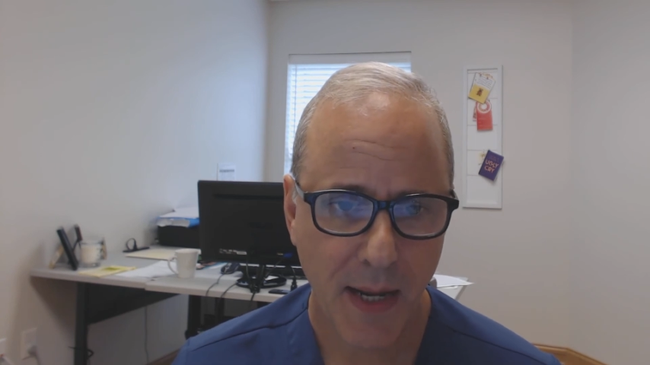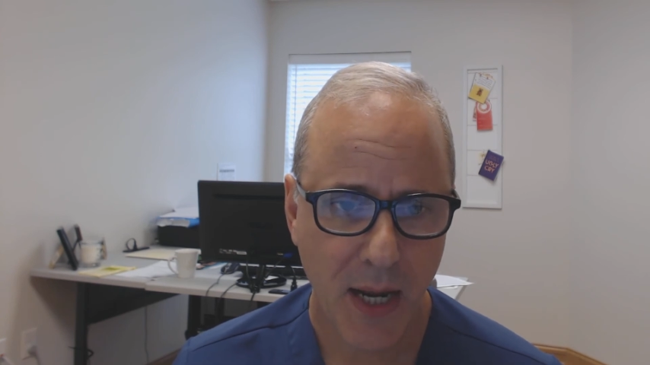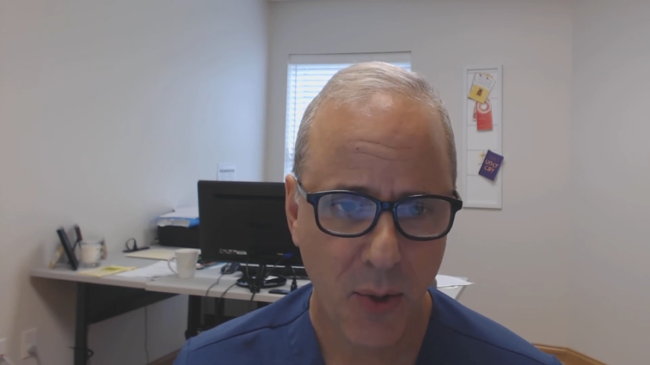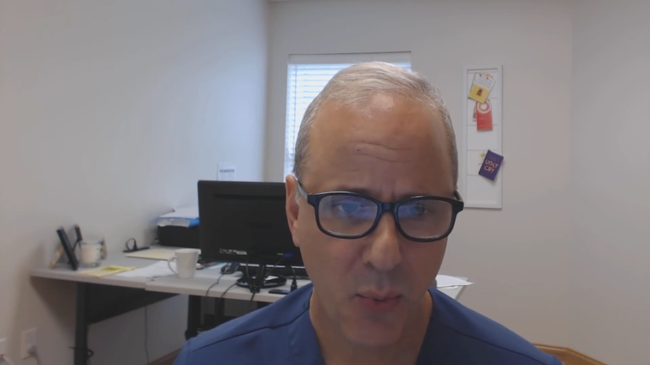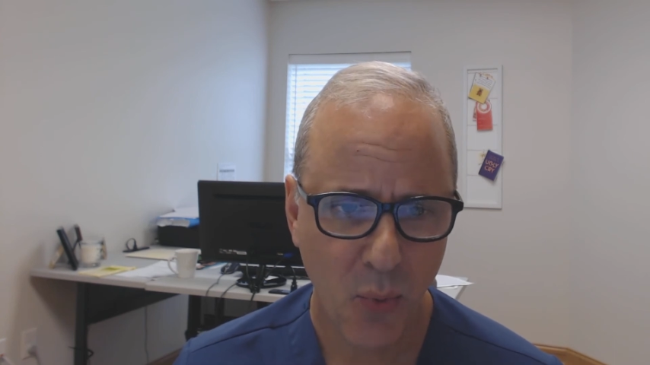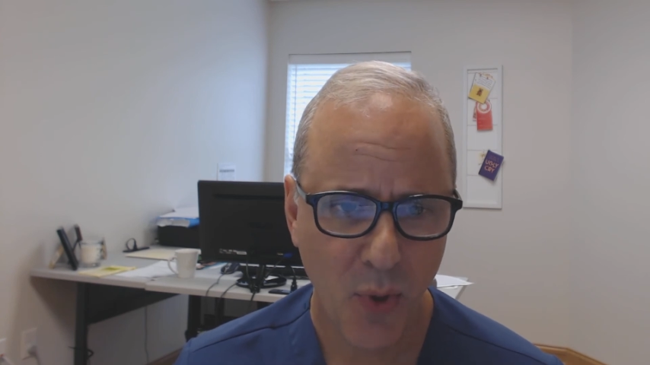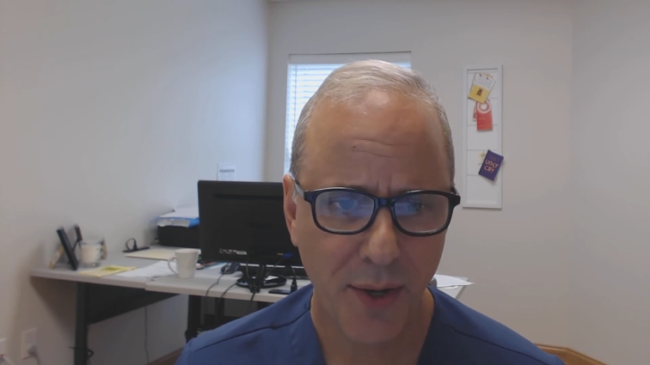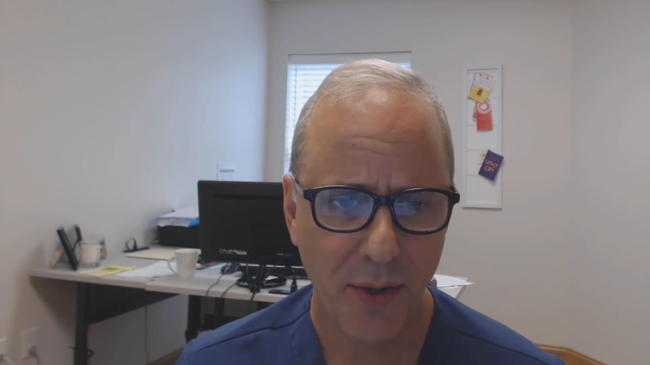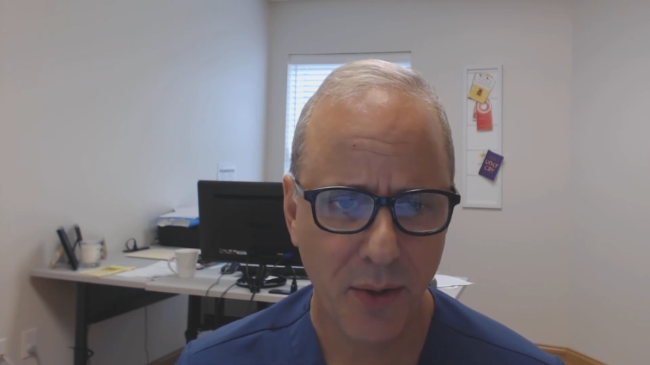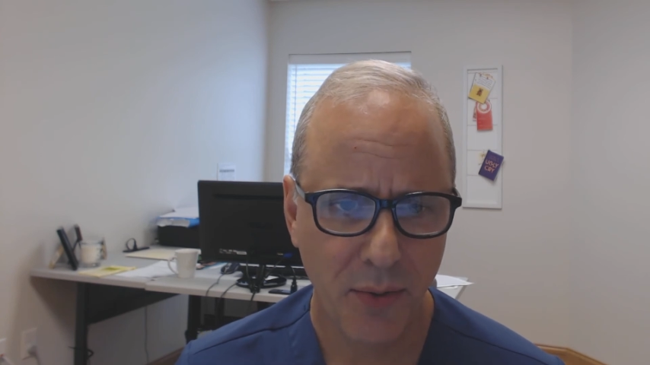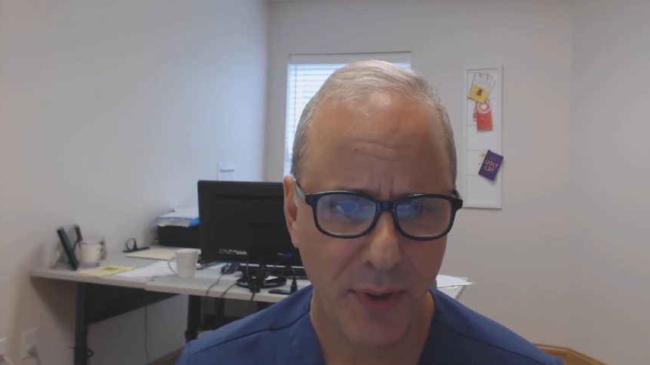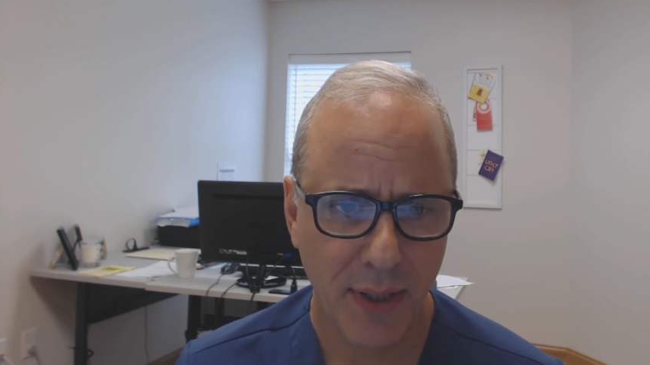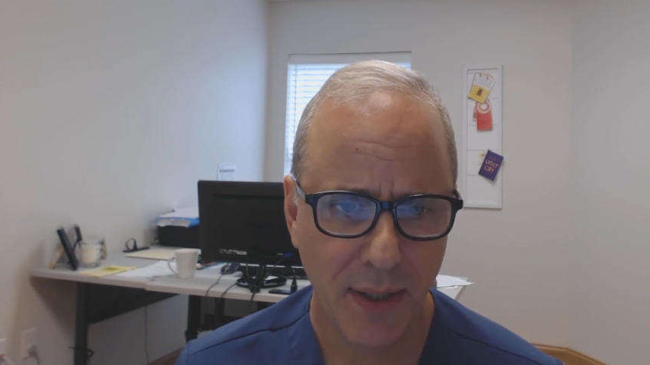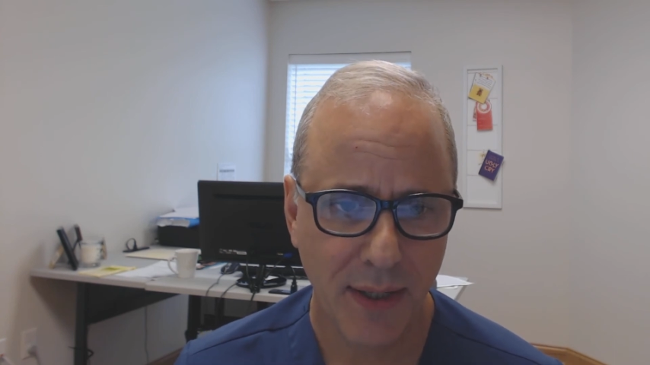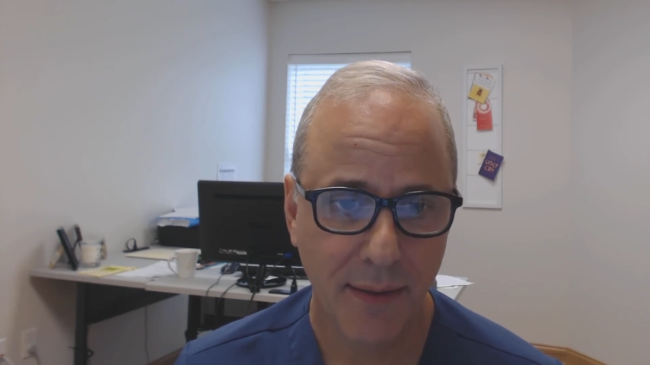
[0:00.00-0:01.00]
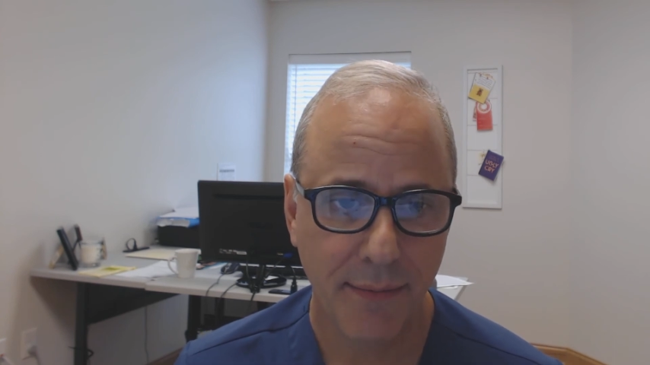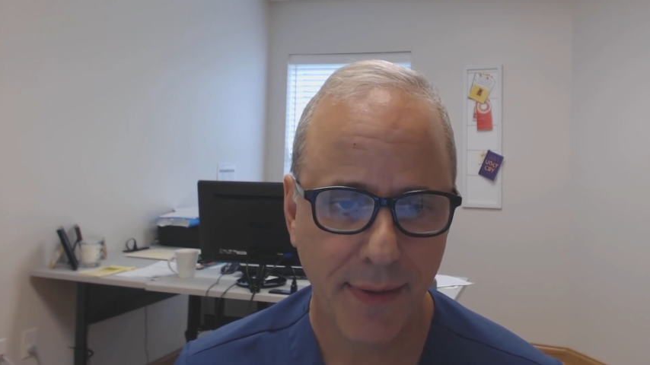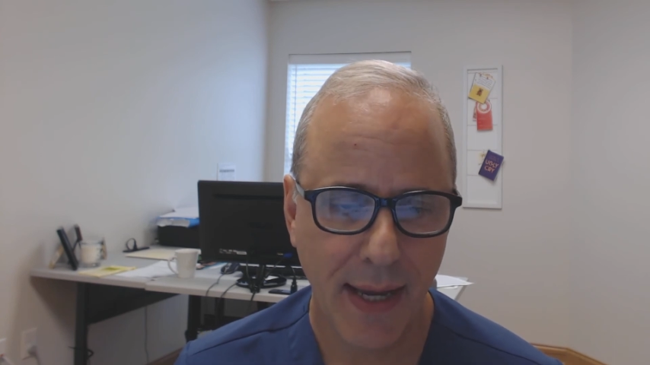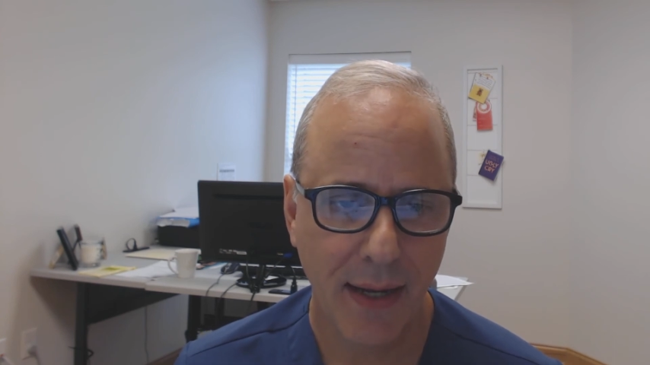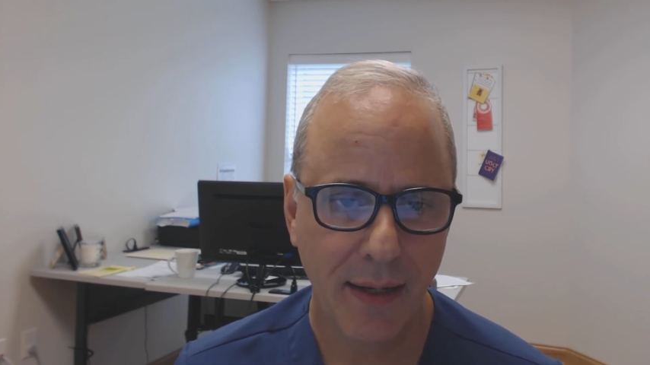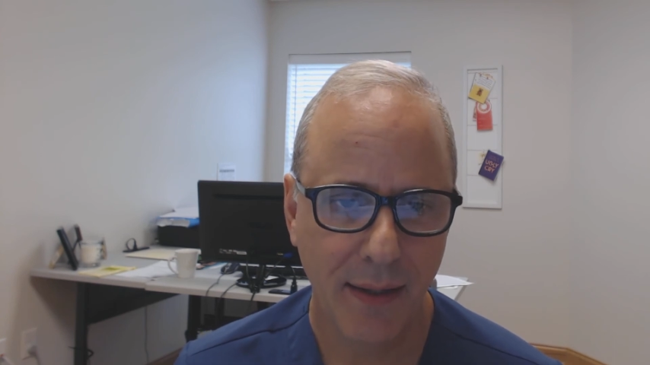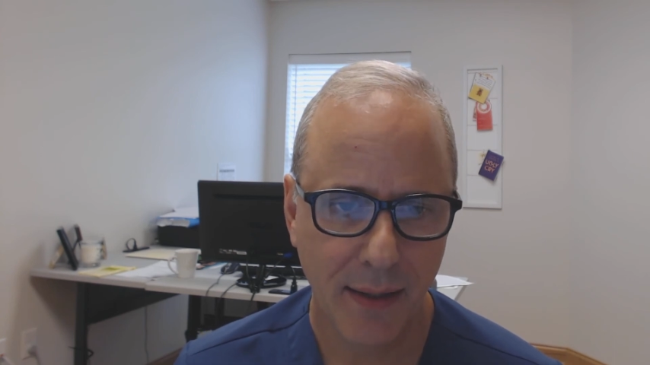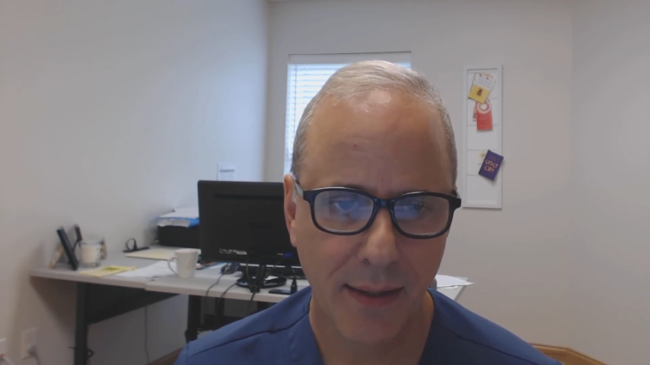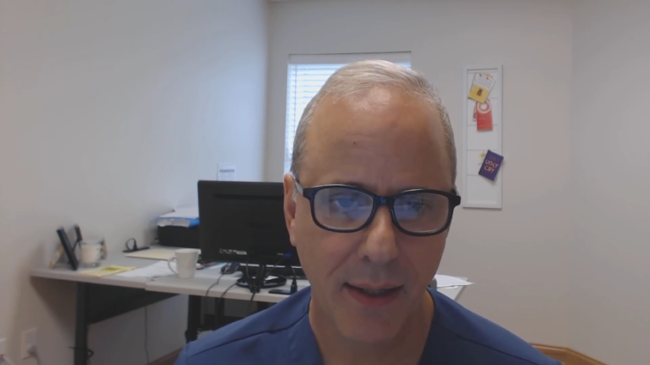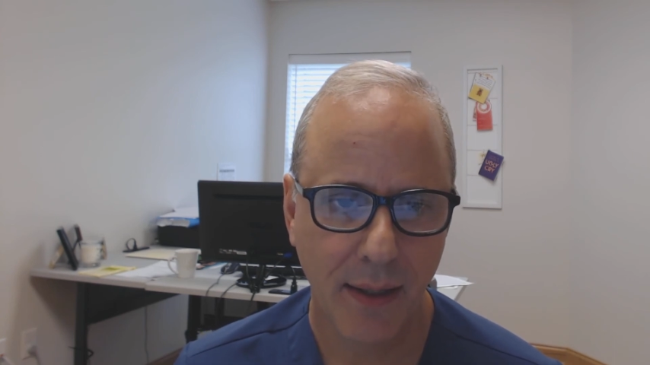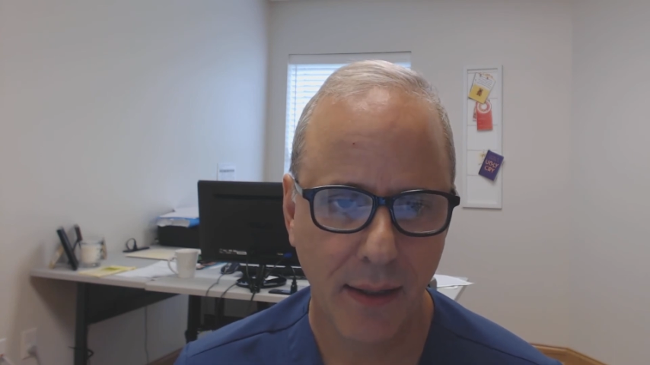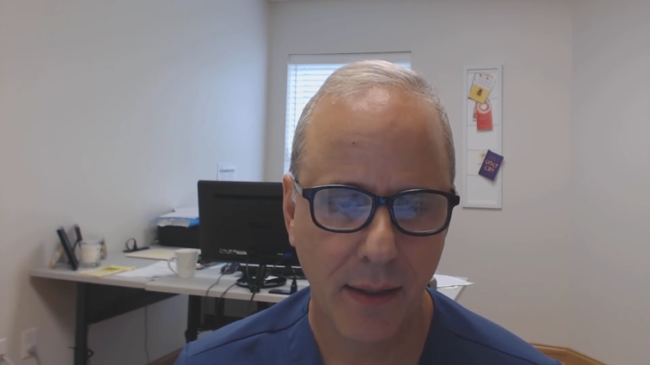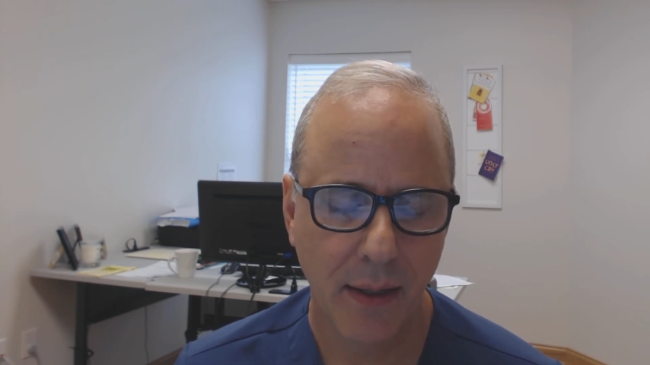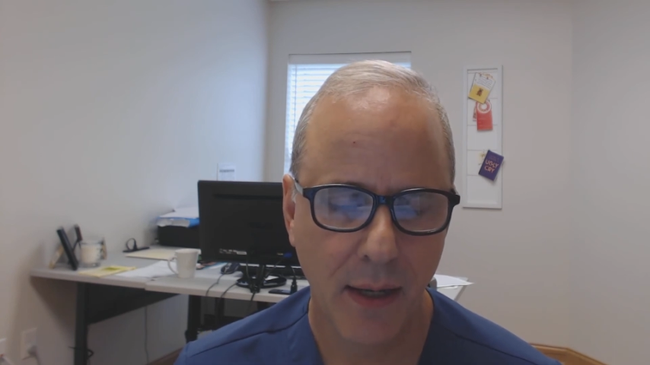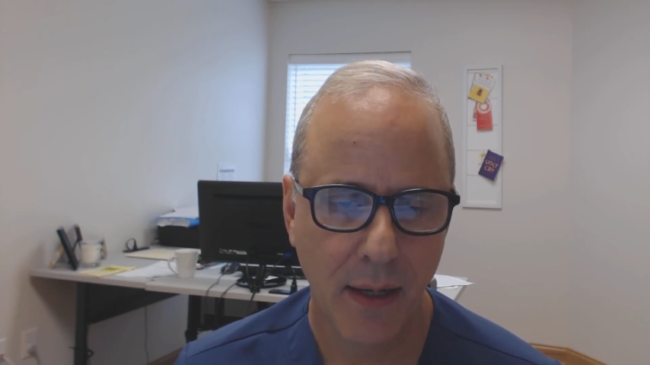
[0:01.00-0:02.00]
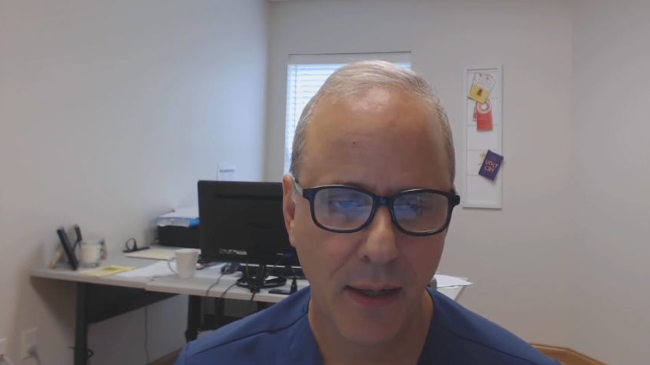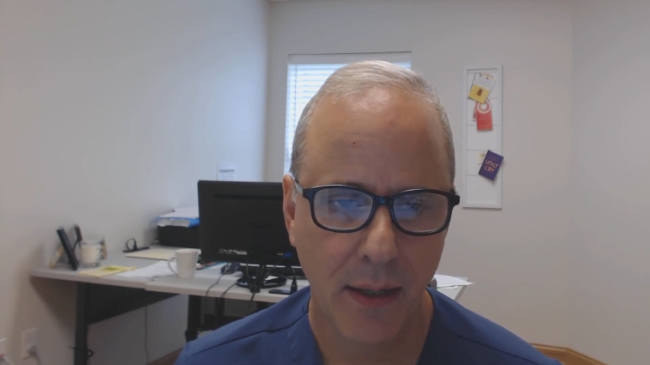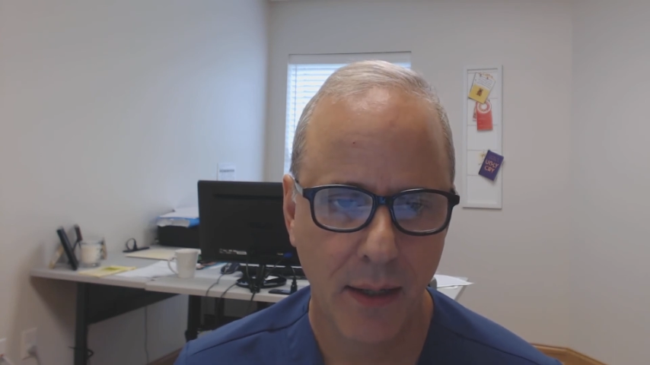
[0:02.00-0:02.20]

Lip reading: and what you did, if anything,